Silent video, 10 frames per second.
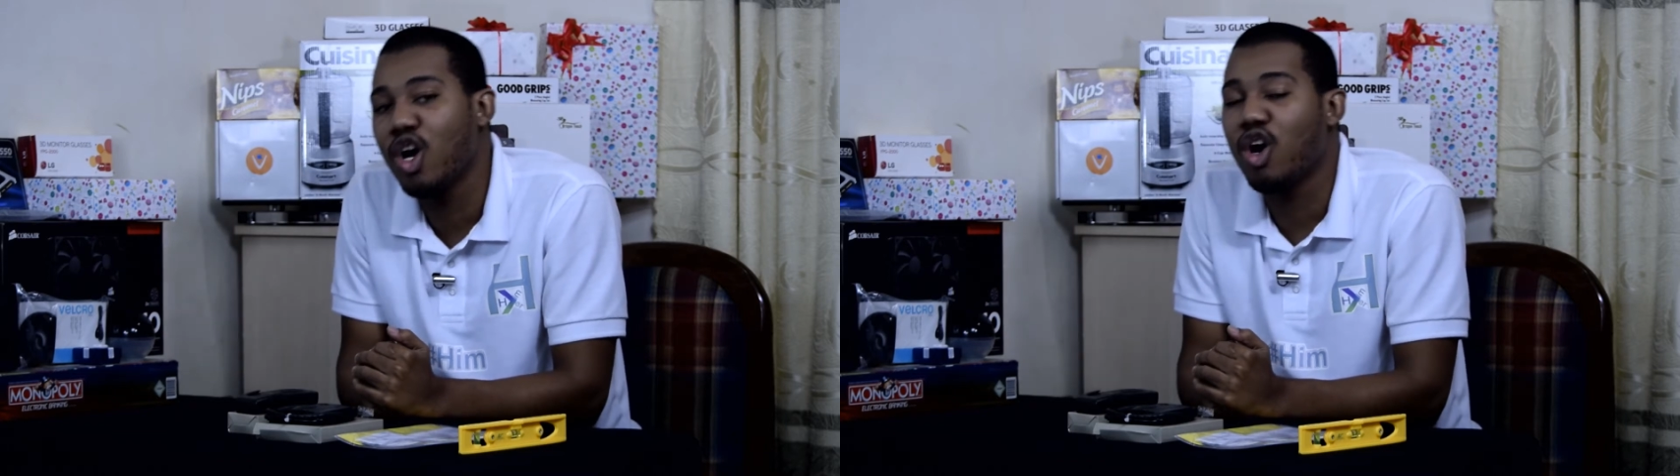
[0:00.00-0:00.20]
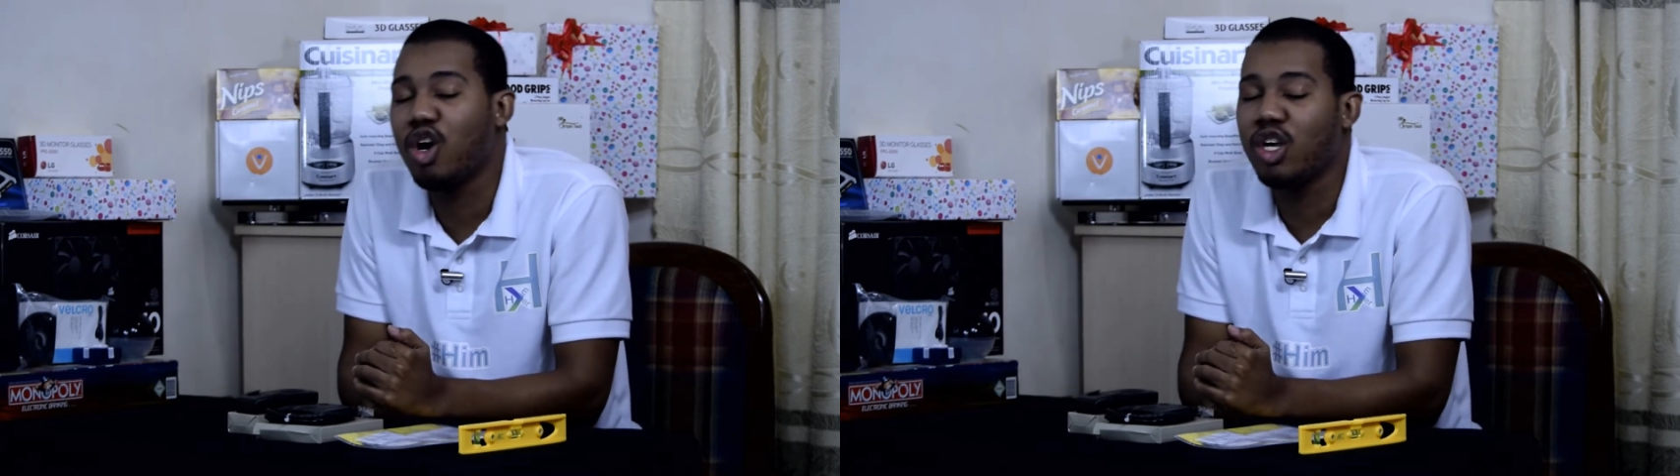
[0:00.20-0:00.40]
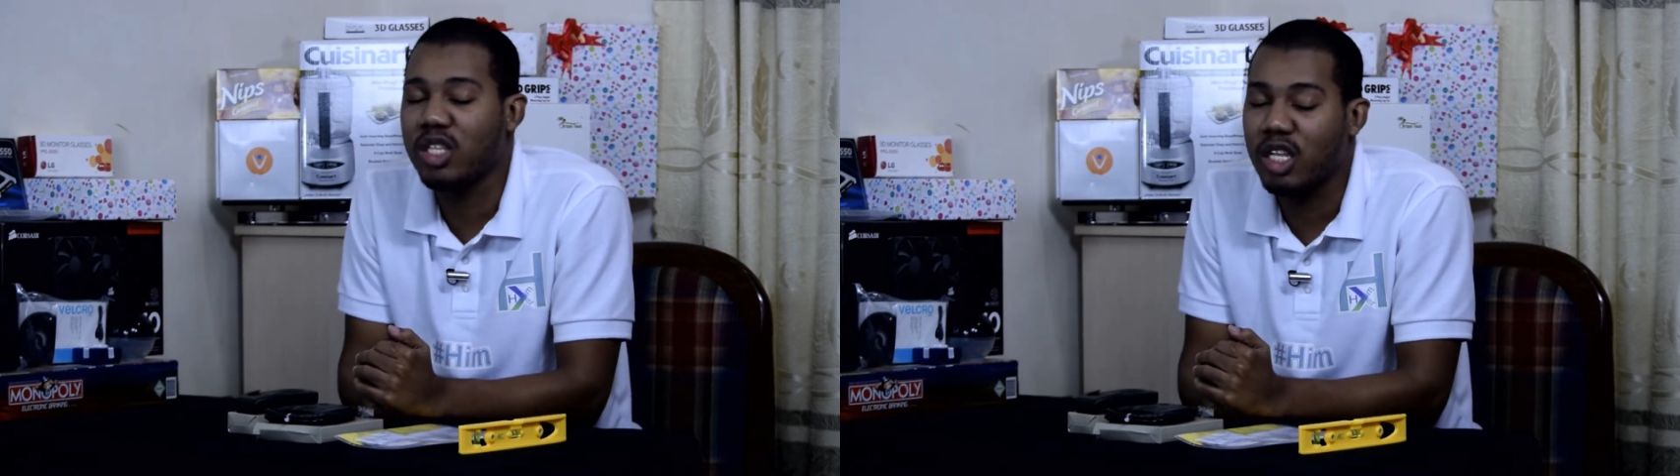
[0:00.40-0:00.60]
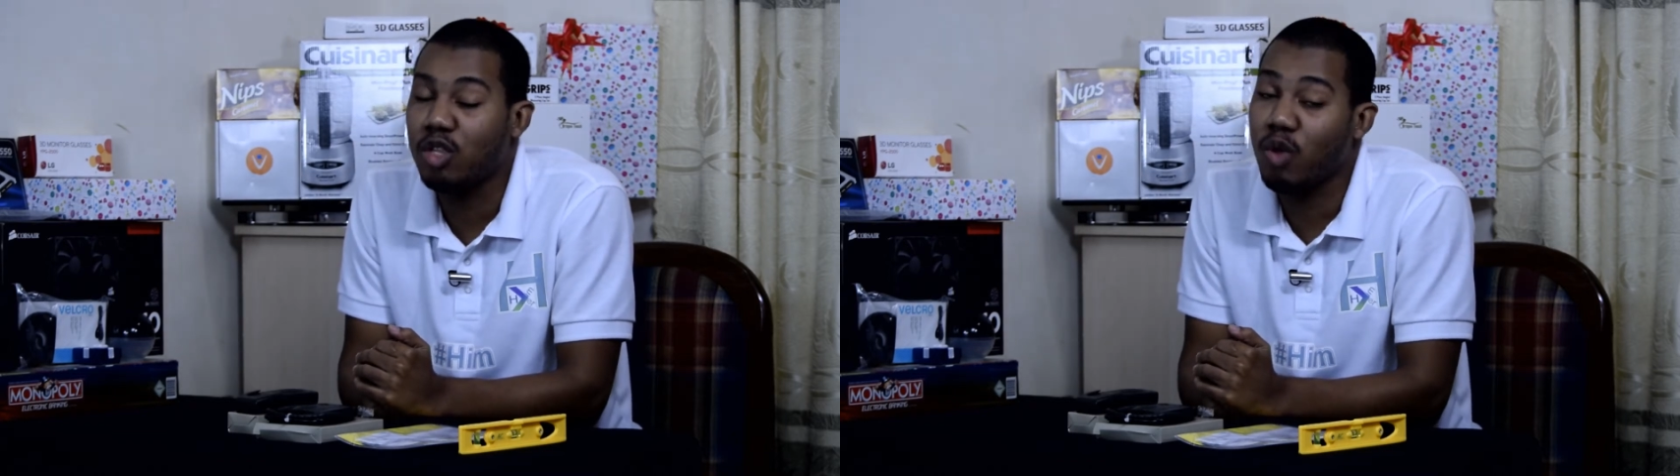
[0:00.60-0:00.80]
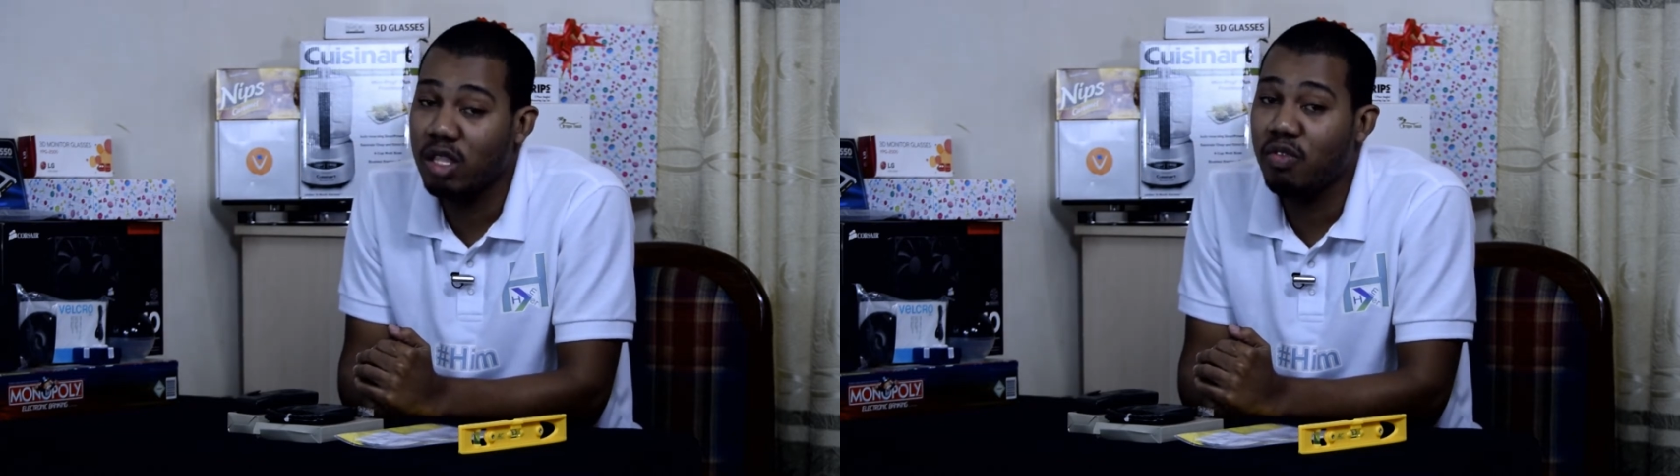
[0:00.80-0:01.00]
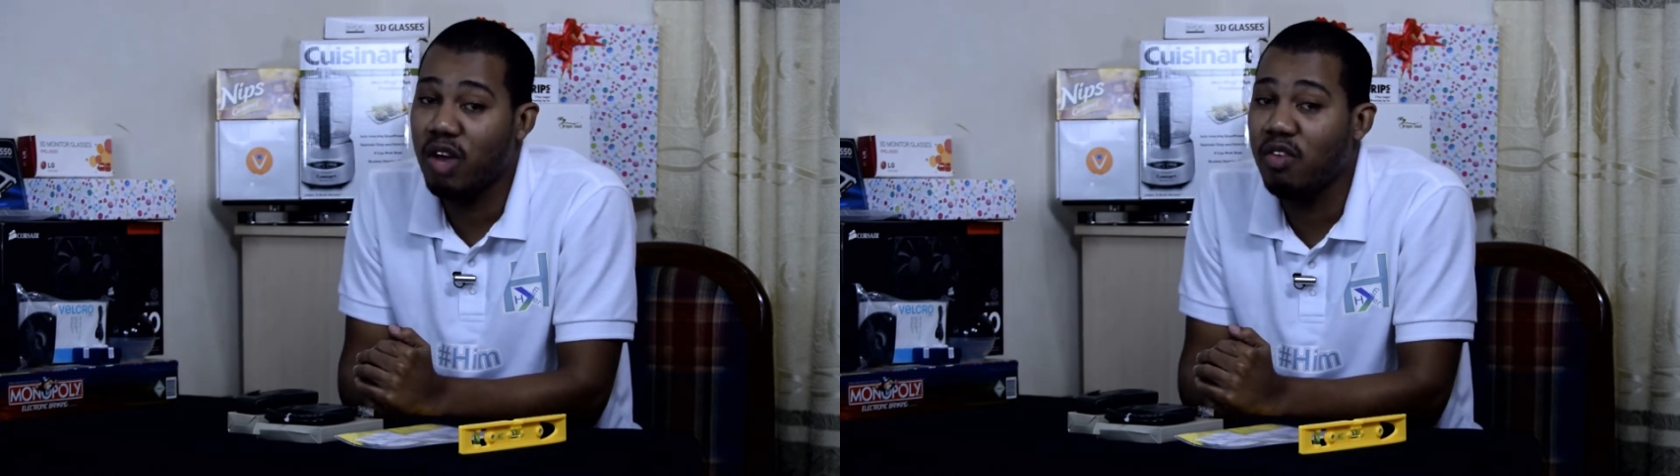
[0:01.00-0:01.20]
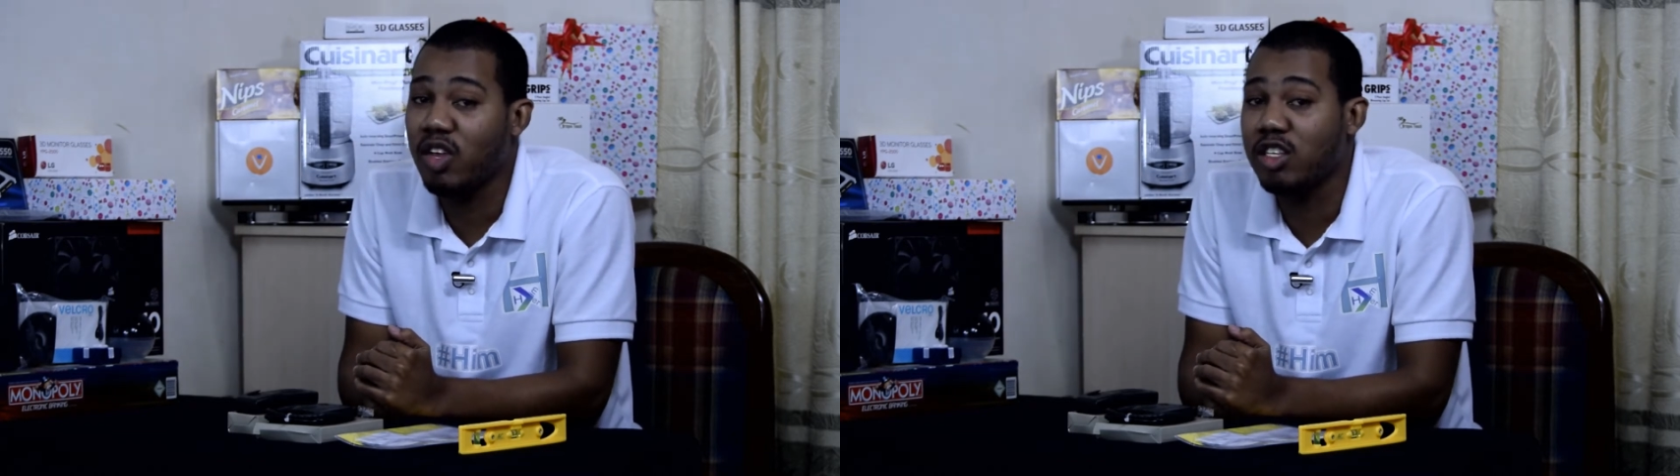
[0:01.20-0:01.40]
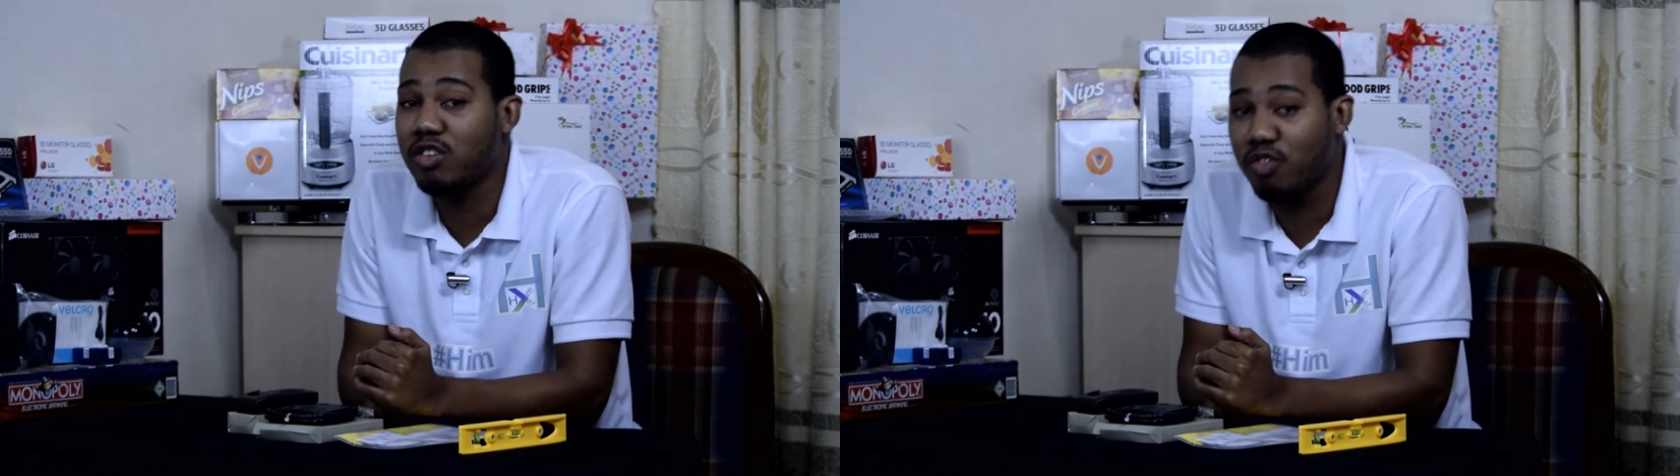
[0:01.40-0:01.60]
or 125-inch